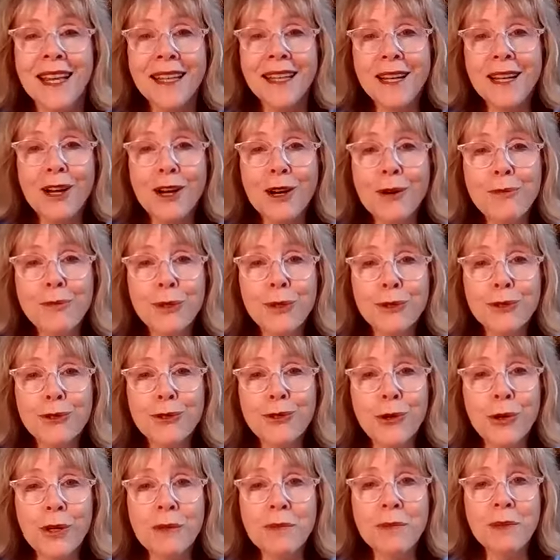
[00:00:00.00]
And I hope you'll
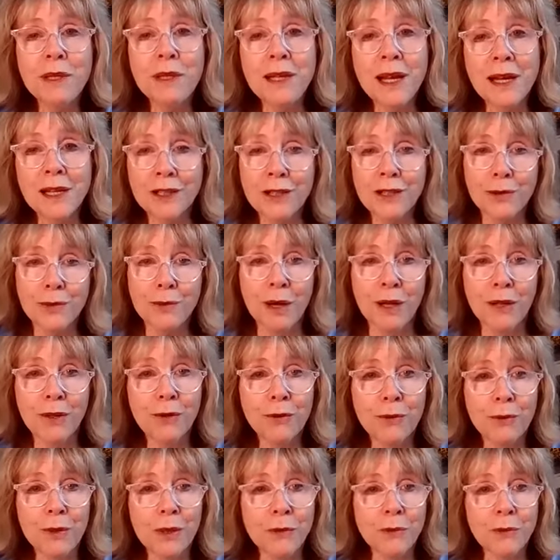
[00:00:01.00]
join me next
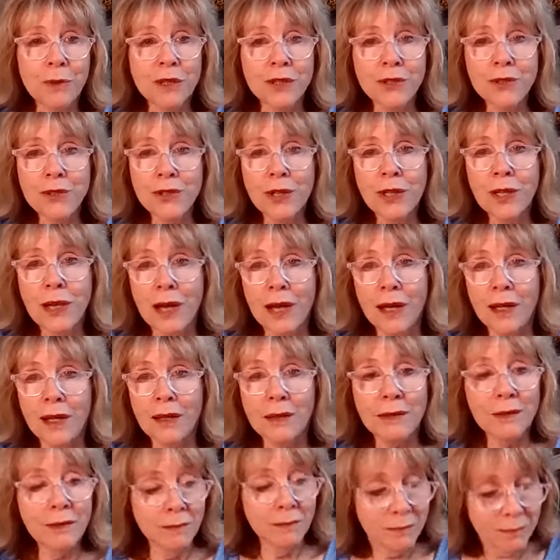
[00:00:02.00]
month when once
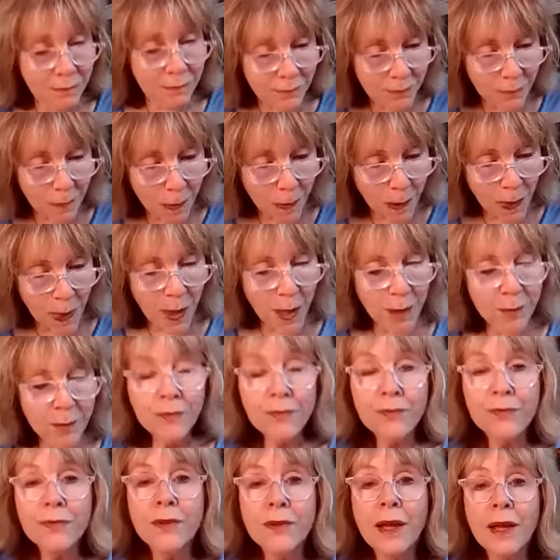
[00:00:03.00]
again,
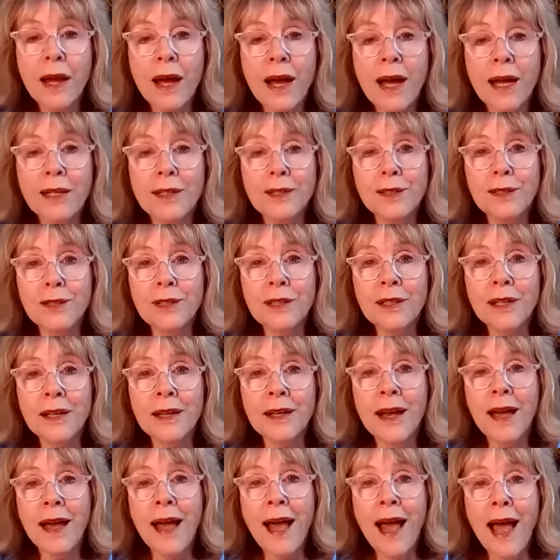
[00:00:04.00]
I look
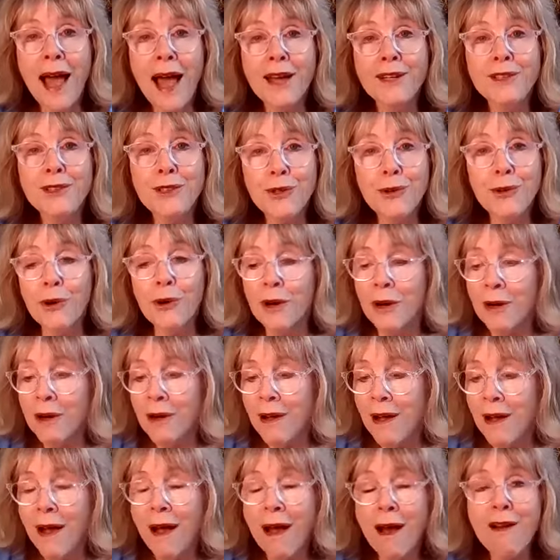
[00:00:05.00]
at
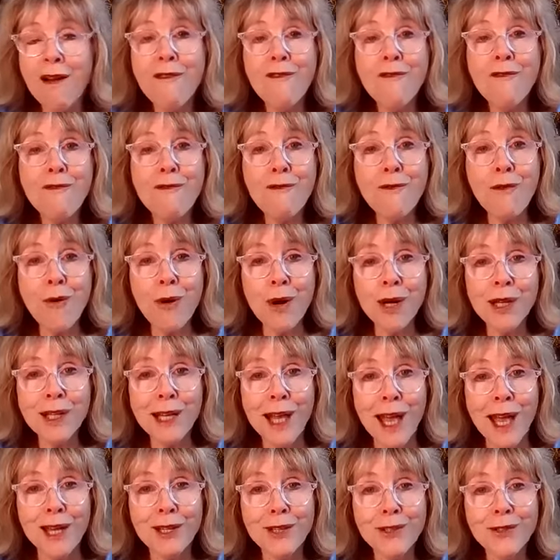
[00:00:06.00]
your
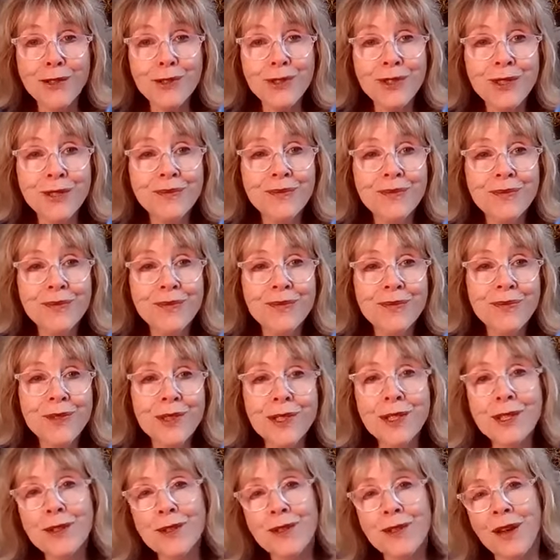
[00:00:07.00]
forecast.
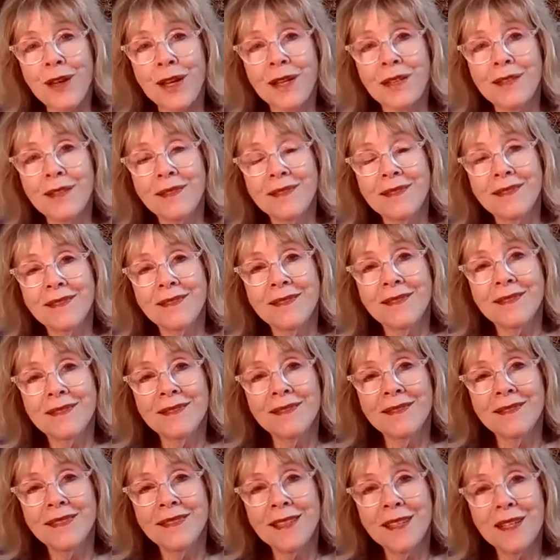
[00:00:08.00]
Till then,
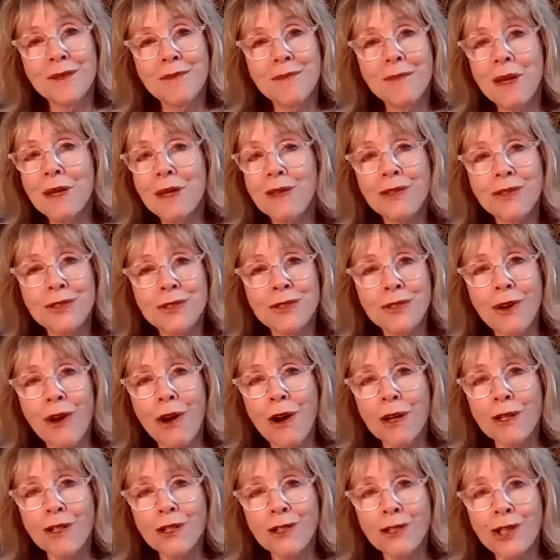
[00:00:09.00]
may the
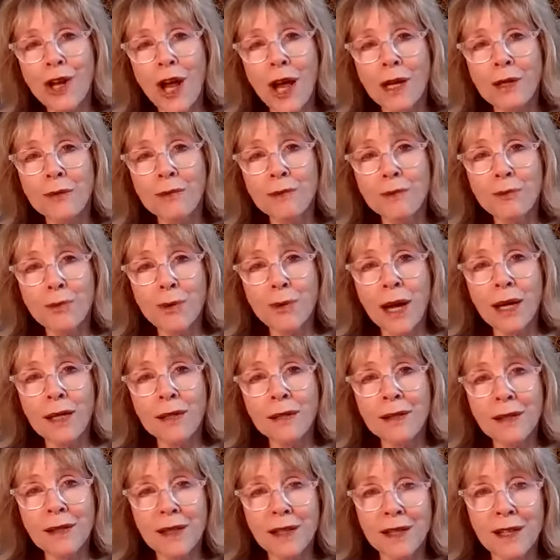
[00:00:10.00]
stars shine
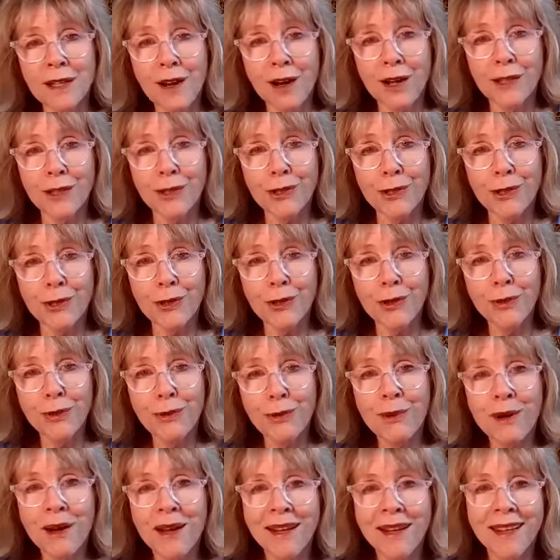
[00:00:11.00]
brightly on
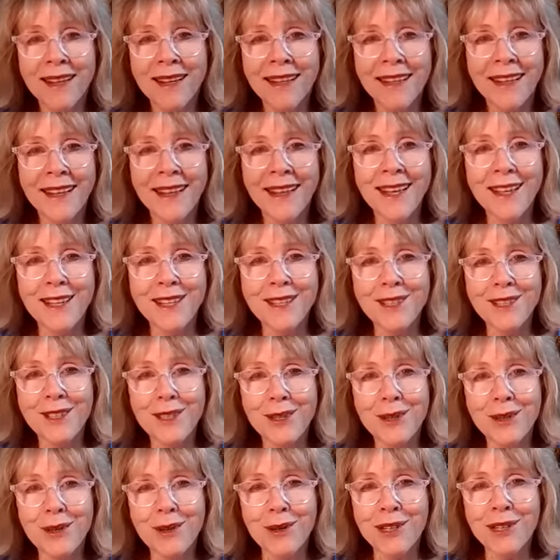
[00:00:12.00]
you and
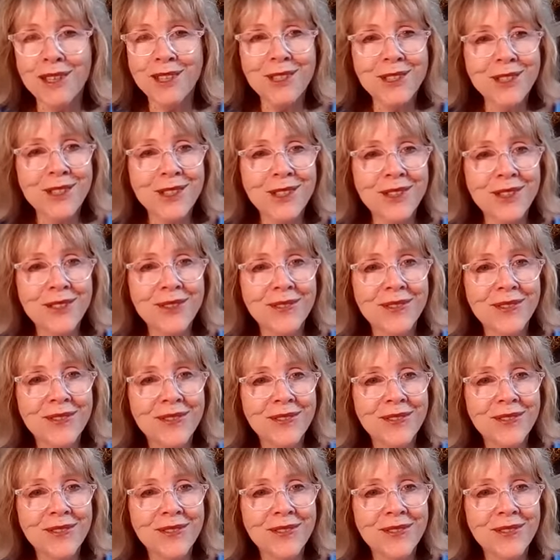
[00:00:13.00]
yours.